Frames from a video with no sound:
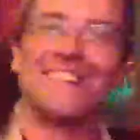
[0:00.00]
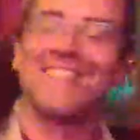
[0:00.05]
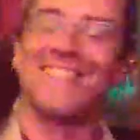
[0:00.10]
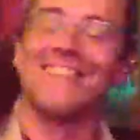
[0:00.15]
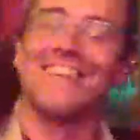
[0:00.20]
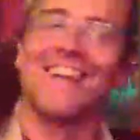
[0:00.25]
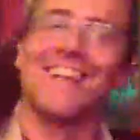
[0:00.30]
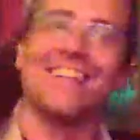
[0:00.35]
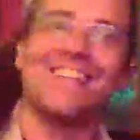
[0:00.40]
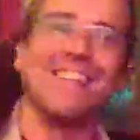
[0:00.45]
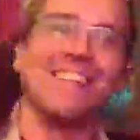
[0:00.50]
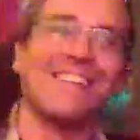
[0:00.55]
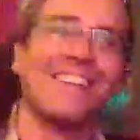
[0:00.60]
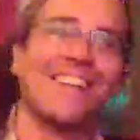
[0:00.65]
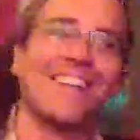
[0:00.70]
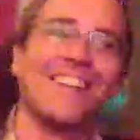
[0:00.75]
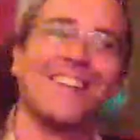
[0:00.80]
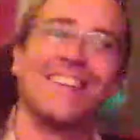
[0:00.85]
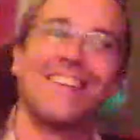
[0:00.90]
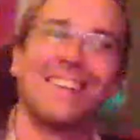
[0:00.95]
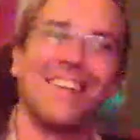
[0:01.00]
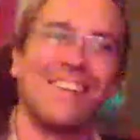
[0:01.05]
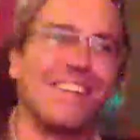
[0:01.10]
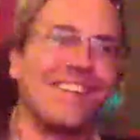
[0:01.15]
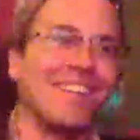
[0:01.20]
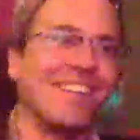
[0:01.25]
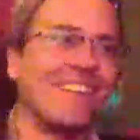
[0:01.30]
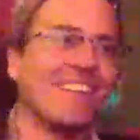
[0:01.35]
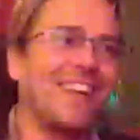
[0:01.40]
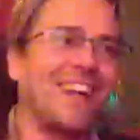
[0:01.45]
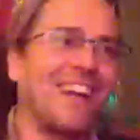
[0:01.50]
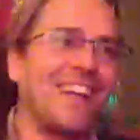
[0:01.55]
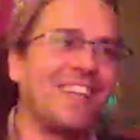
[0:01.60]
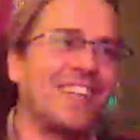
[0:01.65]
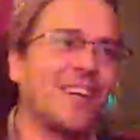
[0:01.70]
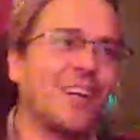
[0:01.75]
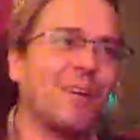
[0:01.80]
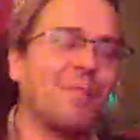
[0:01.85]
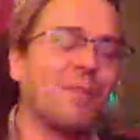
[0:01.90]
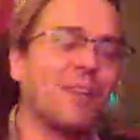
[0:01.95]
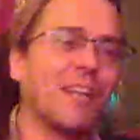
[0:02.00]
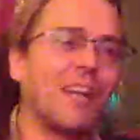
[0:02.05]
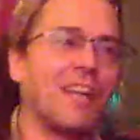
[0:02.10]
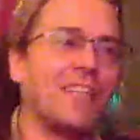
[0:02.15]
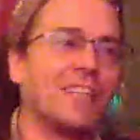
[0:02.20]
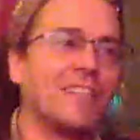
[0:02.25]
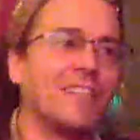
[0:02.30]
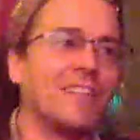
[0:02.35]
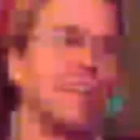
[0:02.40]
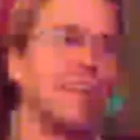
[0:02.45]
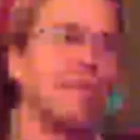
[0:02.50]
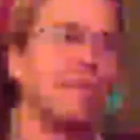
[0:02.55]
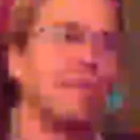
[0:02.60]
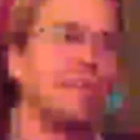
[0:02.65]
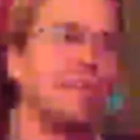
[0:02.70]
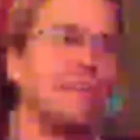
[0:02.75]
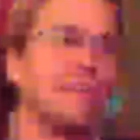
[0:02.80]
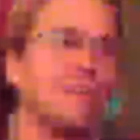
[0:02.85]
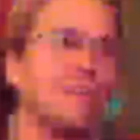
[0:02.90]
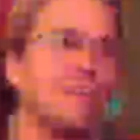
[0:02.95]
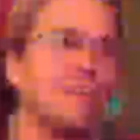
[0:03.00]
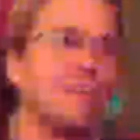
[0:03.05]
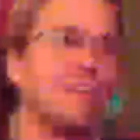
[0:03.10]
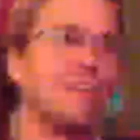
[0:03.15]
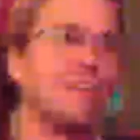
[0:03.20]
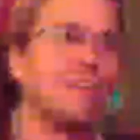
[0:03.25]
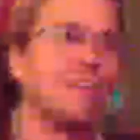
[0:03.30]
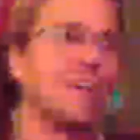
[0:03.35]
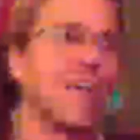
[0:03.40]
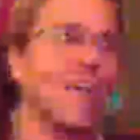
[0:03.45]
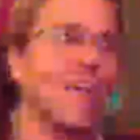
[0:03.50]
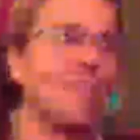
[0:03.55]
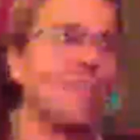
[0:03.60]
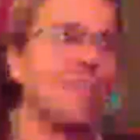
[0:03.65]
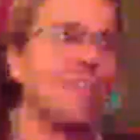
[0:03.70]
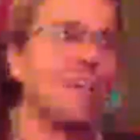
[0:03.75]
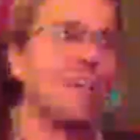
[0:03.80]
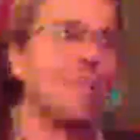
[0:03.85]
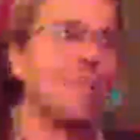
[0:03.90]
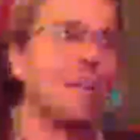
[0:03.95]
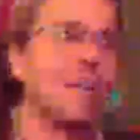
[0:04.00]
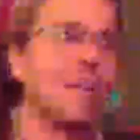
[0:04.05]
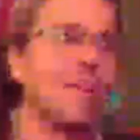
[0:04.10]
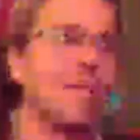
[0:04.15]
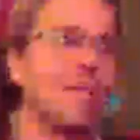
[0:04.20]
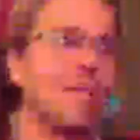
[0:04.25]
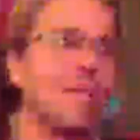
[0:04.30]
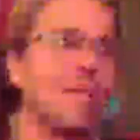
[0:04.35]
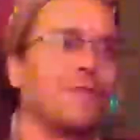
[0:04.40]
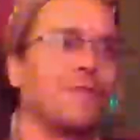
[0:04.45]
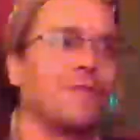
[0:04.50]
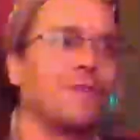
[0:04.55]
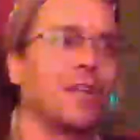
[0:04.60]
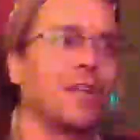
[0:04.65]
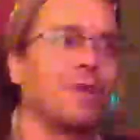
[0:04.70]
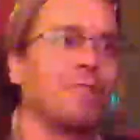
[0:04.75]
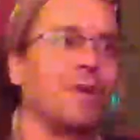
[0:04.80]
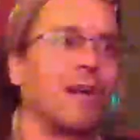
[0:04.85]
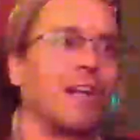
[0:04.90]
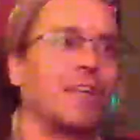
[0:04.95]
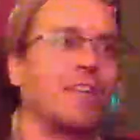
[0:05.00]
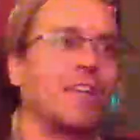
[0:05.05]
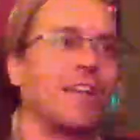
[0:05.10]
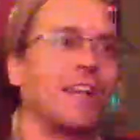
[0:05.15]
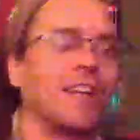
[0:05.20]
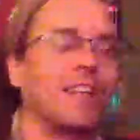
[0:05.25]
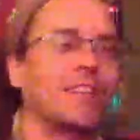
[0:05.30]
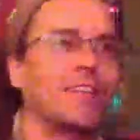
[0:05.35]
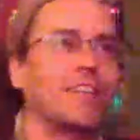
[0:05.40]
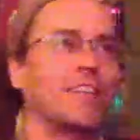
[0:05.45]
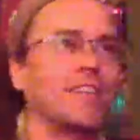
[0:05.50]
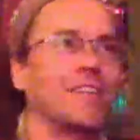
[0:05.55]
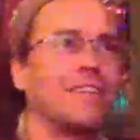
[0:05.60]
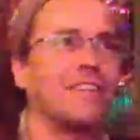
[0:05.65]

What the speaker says: Dude, I'd do it. I'd go up against him. I would get my freaking butt kicked.